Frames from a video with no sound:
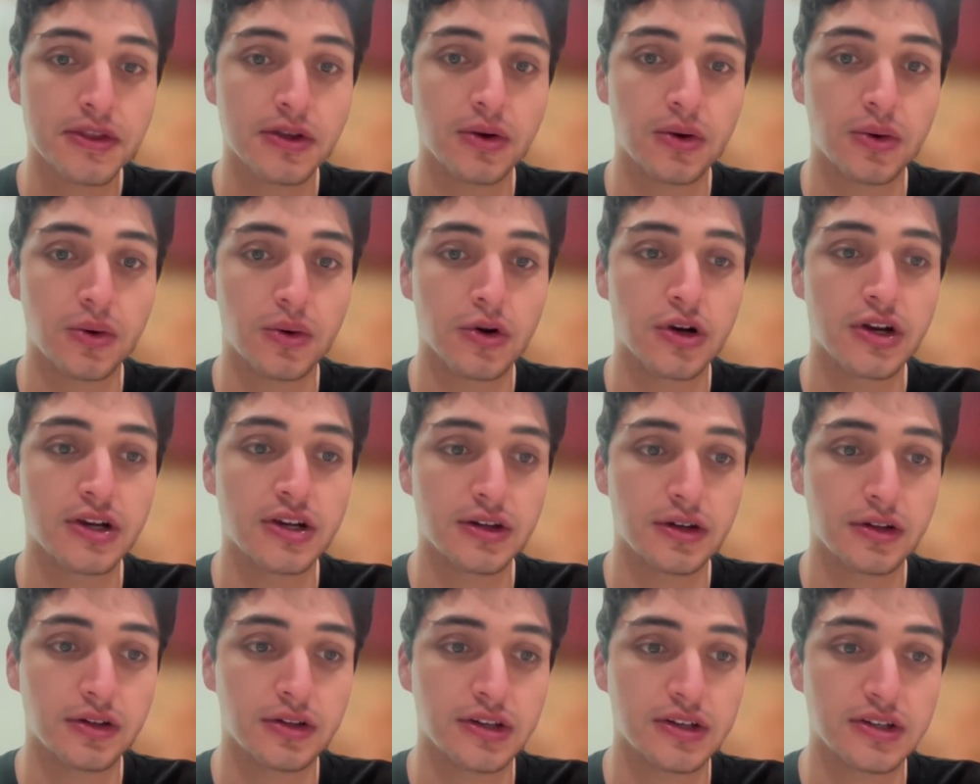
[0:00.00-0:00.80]
or
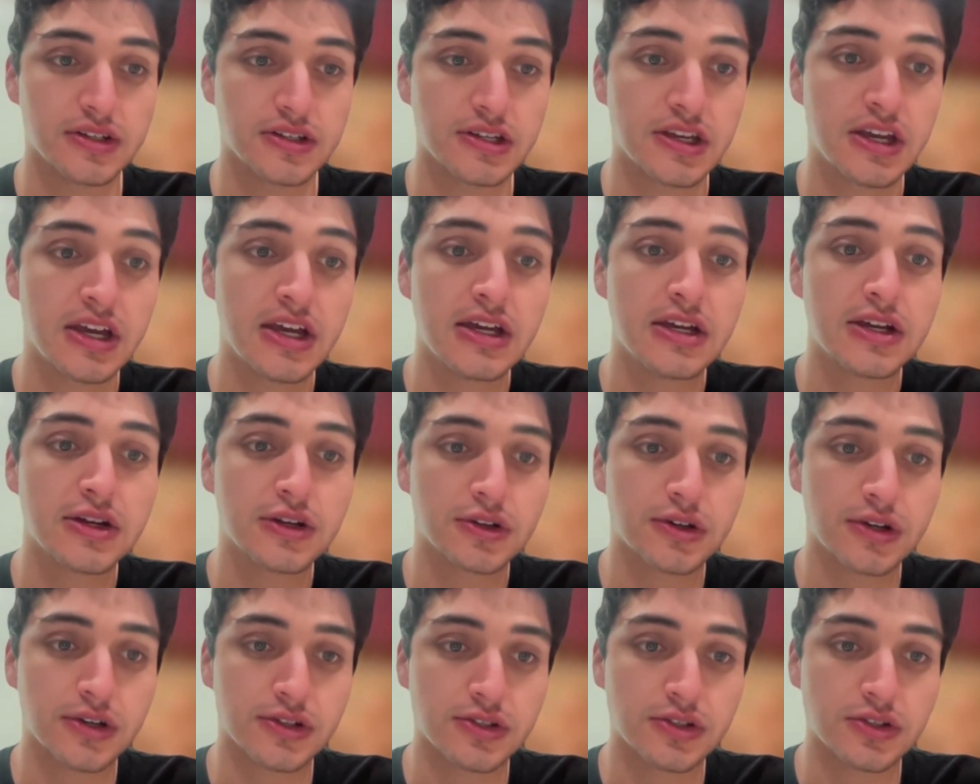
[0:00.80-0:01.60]
illness
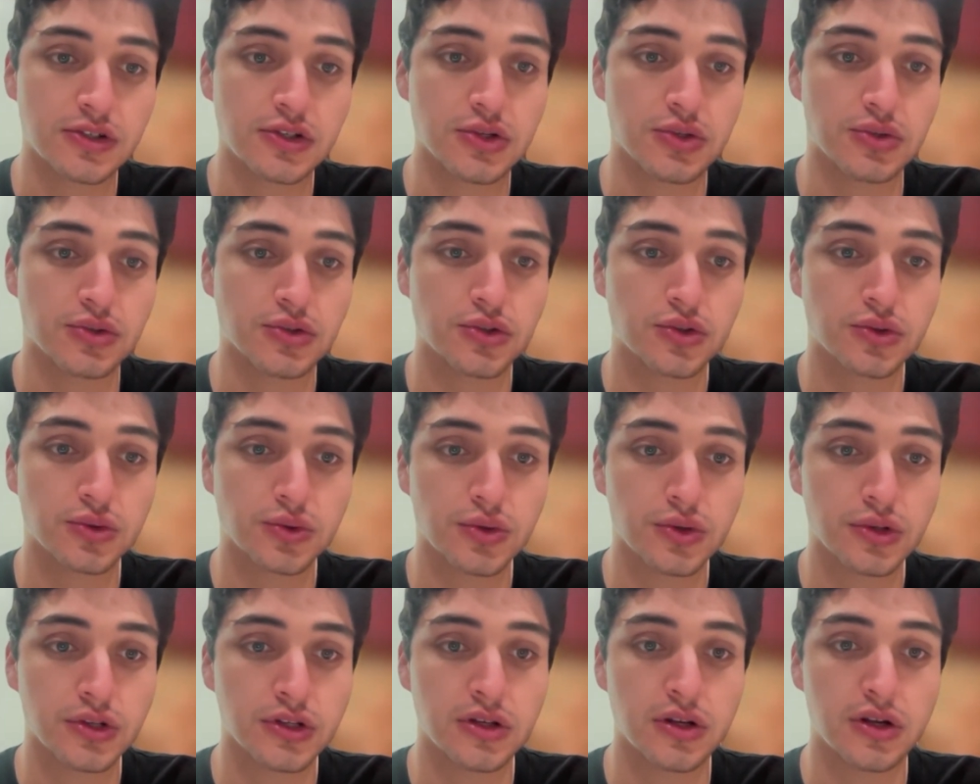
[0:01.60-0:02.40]
constitutes
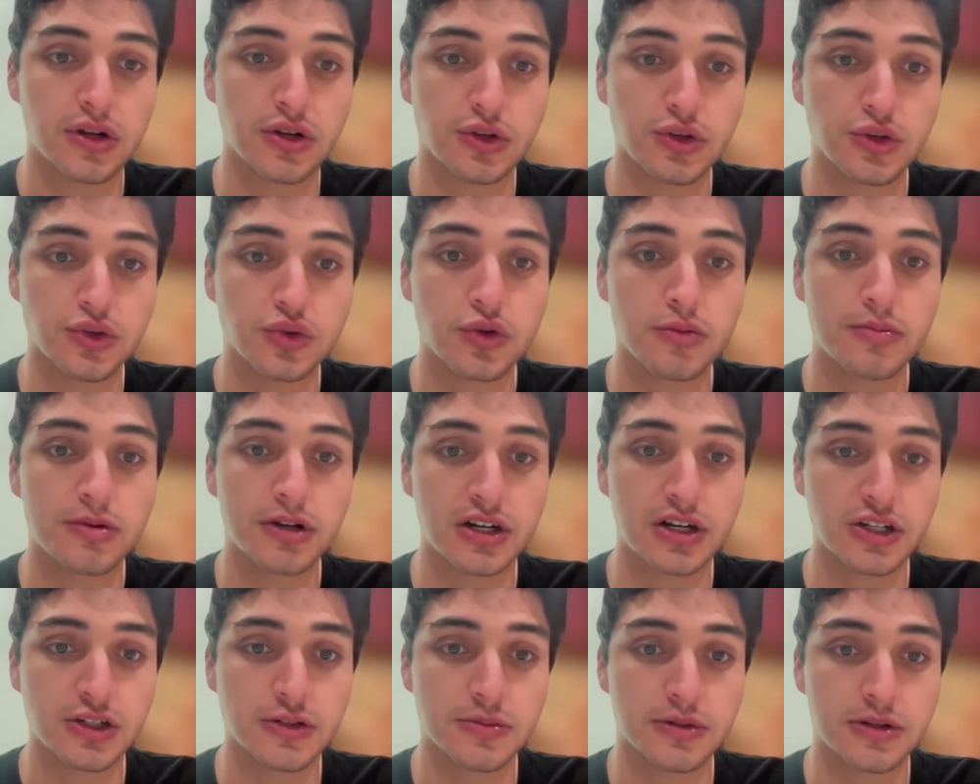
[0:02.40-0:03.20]
cruel and unusual
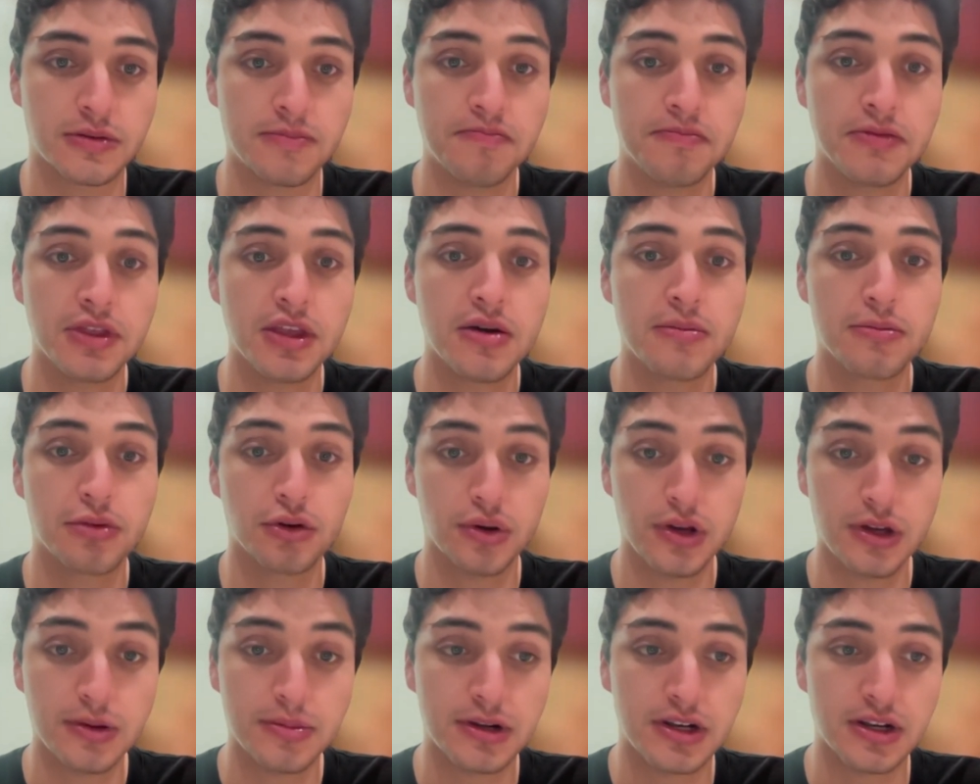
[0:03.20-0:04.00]
punishment
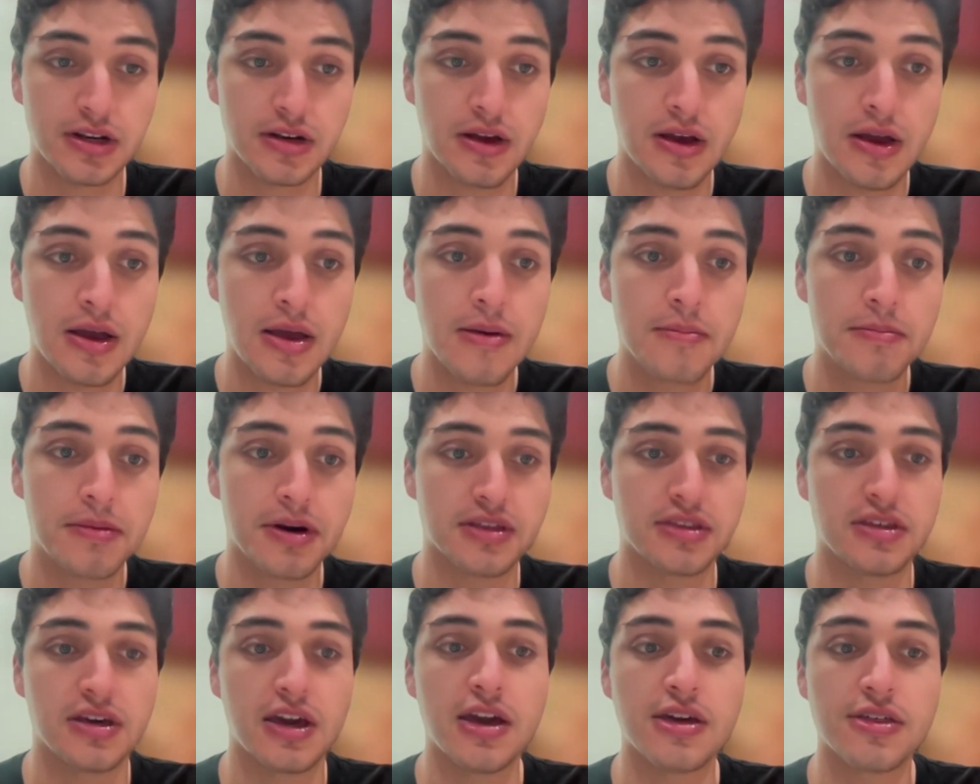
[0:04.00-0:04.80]
prohibited by
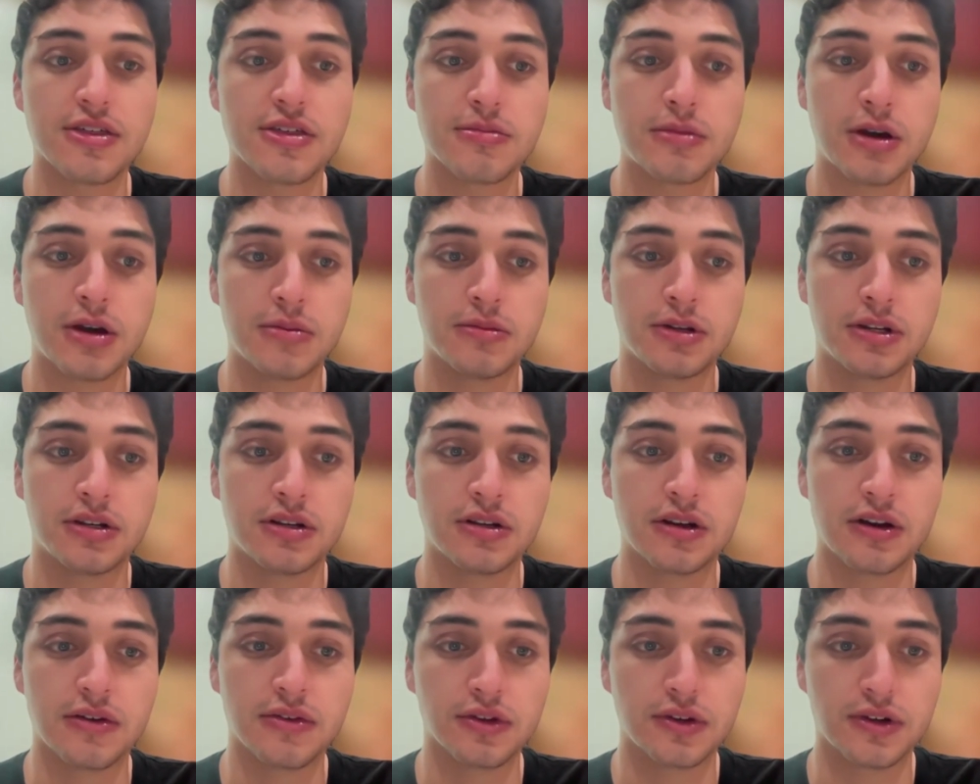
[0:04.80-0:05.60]
the Eighth Amendment
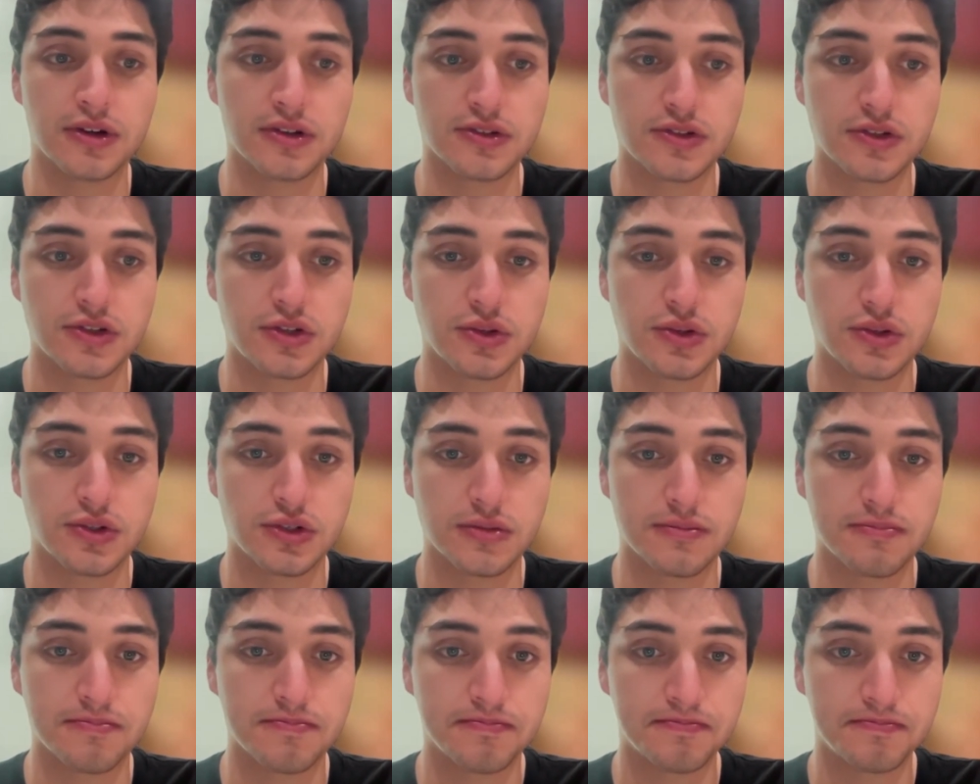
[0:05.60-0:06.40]
of the
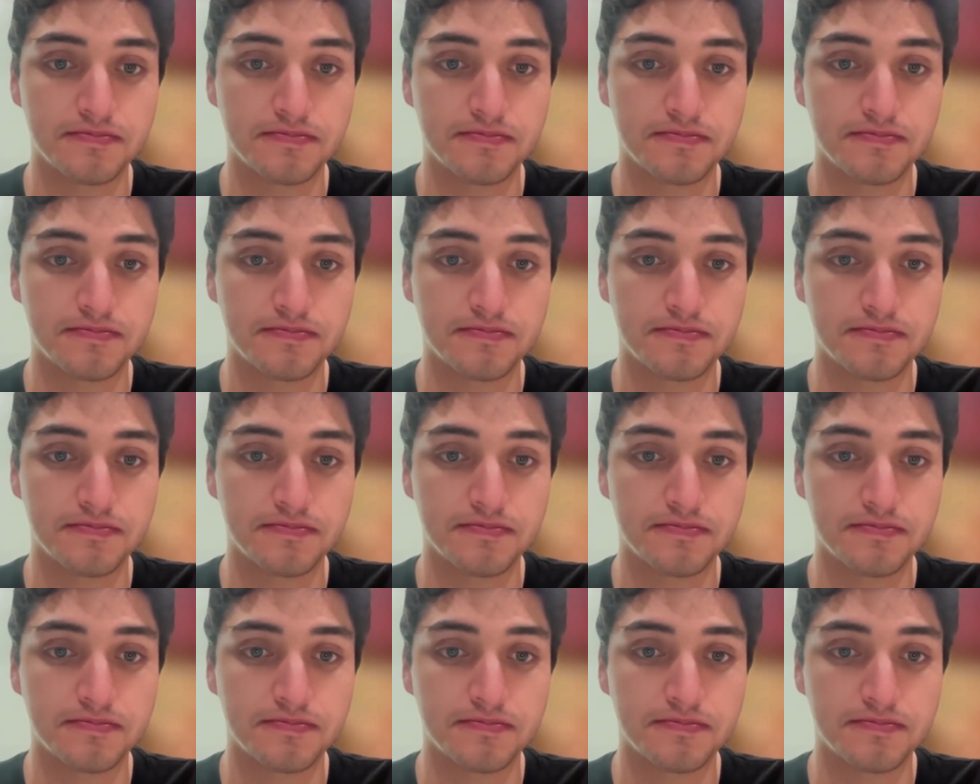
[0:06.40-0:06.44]
Constitution.